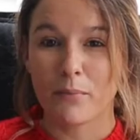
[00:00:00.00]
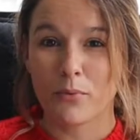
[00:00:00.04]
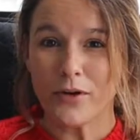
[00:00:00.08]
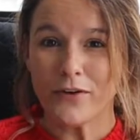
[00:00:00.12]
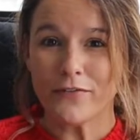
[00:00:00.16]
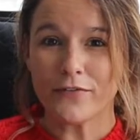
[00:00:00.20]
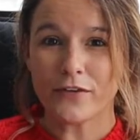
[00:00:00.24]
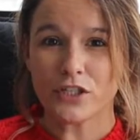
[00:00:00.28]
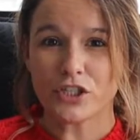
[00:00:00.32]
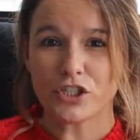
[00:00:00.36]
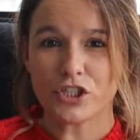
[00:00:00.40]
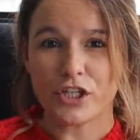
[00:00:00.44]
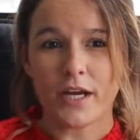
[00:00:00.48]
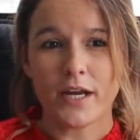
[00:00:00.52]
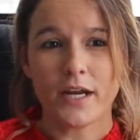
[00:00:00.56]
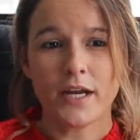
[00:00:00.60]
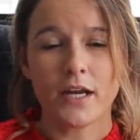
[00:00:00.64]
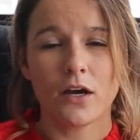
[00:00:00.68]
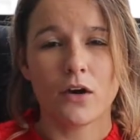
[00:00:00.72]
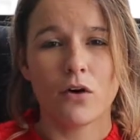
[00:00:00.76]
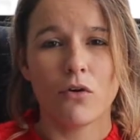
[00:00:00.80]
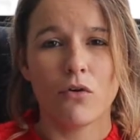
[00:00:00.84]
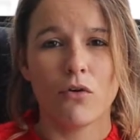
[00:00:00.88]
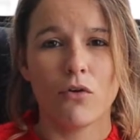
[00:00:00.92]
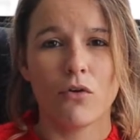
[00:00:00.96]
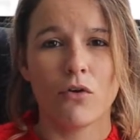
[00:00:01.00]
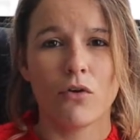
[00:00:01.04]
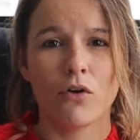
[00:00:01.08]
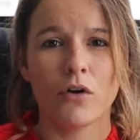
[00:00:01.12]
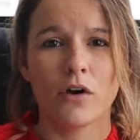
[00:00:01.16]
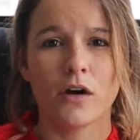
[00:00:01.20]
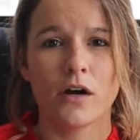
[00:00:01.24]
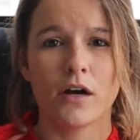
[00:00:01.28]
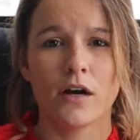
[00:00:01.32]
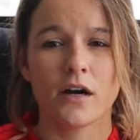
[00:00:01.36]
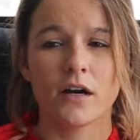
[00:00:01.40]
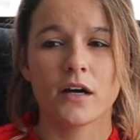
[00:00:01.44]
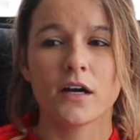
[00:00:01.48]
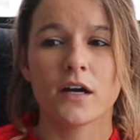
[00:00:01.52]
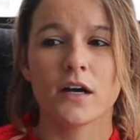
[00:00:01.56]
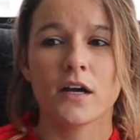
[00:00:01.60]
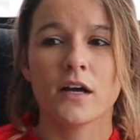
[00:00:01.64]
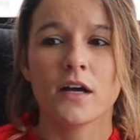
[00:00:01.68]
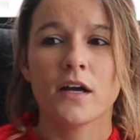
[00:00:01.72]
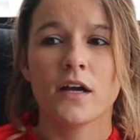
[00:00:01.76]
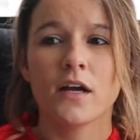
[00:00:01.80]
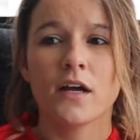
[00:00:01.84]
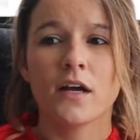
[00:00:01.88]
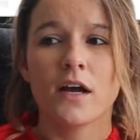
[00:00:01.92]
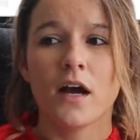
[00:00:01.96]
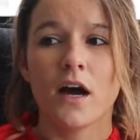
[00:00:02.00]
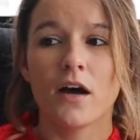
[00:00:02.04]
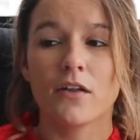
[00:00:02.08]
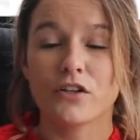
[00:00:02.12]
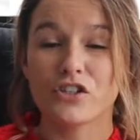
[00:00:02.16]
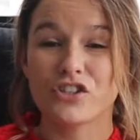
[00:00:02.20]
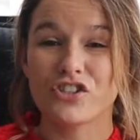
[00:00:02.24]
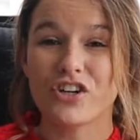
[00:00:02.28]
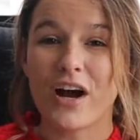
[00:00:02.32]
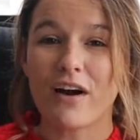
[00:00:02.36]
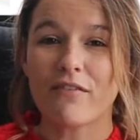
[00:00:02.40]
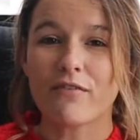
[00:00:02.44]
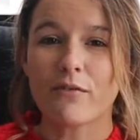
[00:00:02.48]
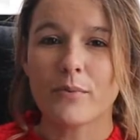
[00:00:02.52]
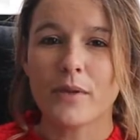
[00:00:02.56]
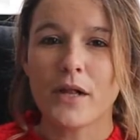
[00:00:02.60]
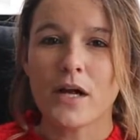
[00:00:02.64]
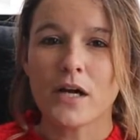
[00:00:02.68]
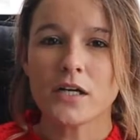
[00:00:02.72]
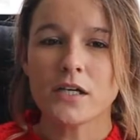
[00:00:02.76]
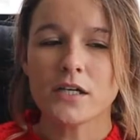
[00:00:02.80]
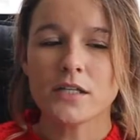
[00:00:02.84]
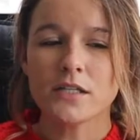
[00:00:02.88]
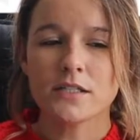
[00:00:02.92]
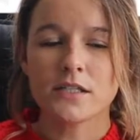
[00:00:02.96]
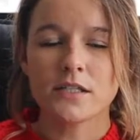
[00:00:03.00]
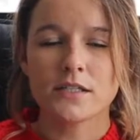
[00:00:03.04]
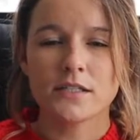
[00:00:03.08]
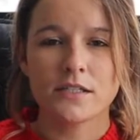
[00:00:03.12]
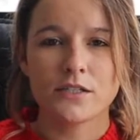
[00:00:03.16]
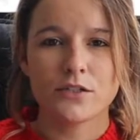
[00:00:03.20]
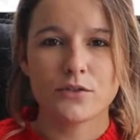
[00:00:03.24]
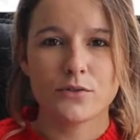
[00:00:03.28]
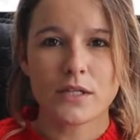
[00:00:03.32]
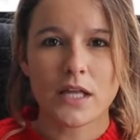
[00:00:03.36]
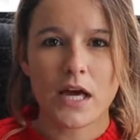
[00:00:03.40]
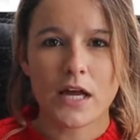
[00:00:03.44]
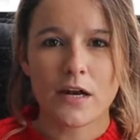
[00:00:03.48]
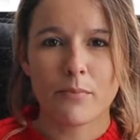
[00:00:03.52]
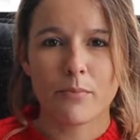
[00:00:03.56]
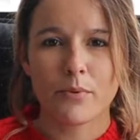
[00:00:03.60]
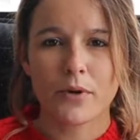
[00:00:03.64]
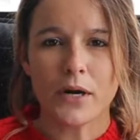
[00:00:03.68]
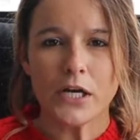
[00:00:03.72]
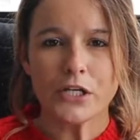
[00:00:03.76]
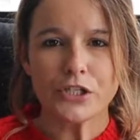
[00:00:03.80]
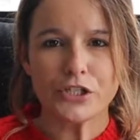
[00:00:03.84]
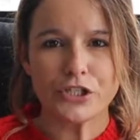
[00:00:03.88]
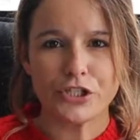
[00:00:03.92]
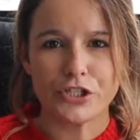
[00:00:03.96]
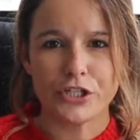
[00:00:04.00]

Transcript: boyfriend Jake or other travel bloggers because they do a lot of press